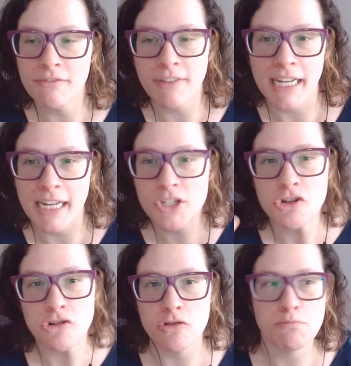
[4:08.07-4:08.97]

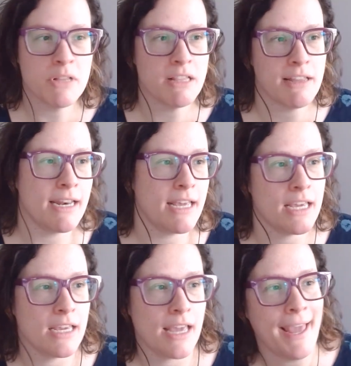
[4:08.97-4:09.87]
financial
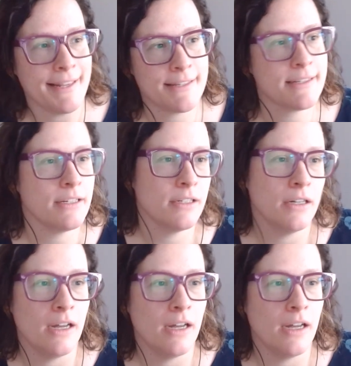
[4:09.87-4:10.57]
planning-esque.